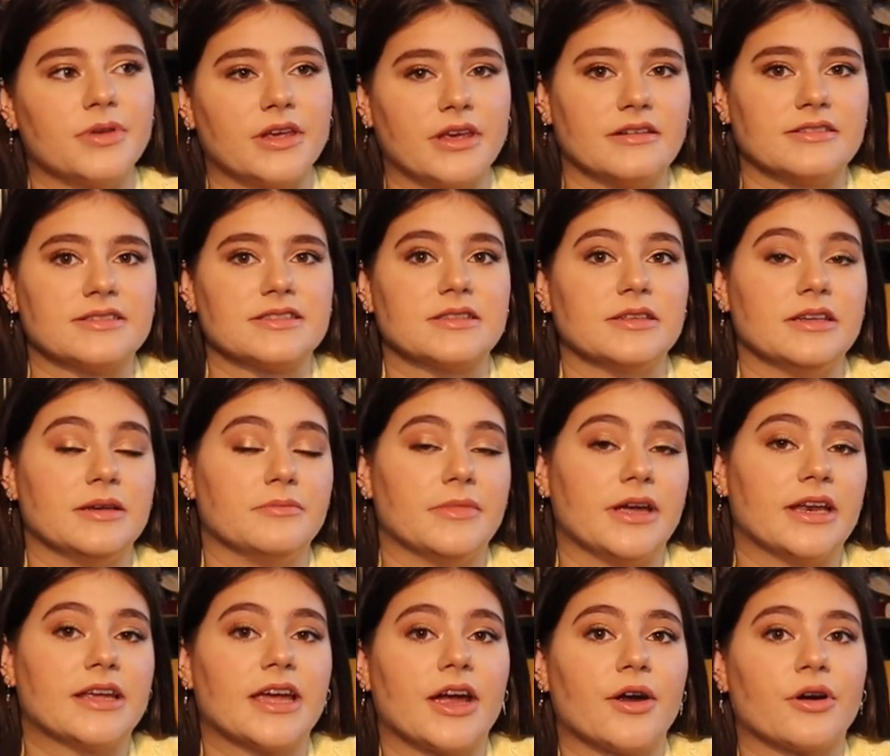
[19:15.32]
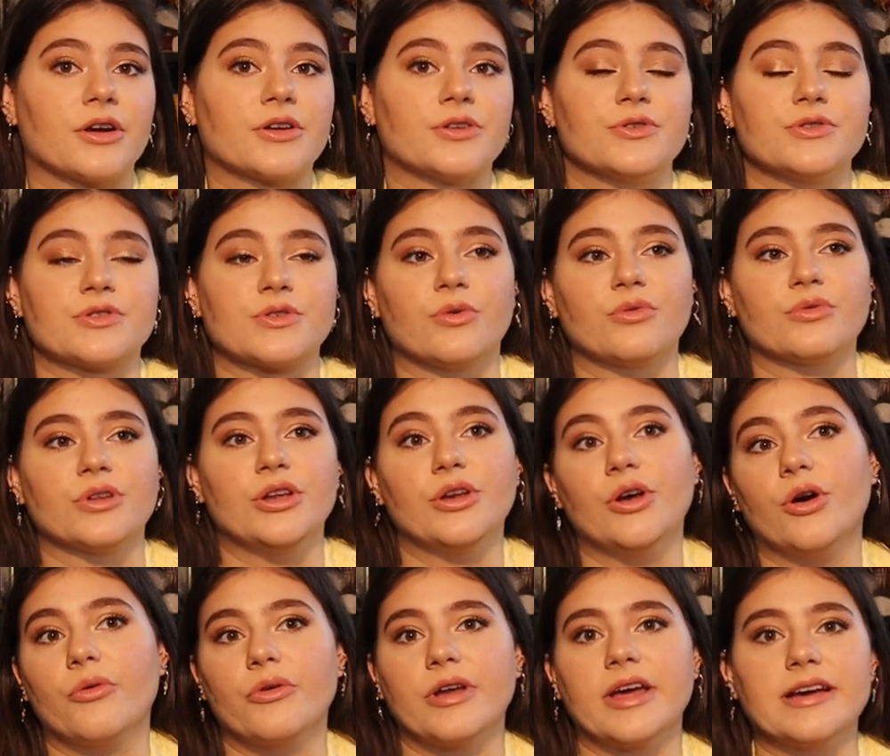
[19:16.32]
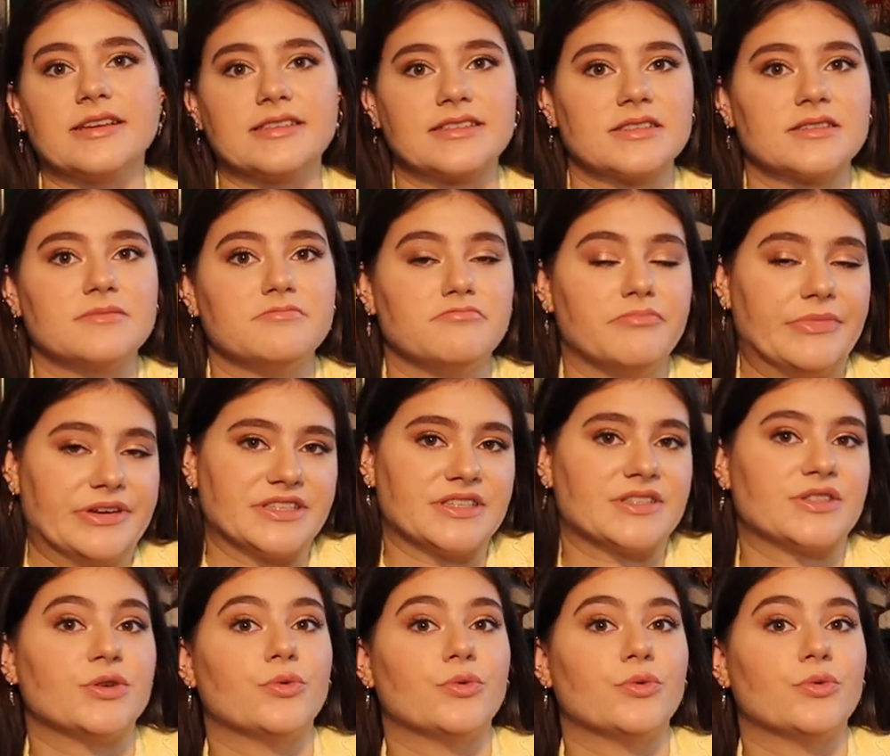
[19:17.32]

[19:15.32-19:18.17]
because the main character is only known as Mrs.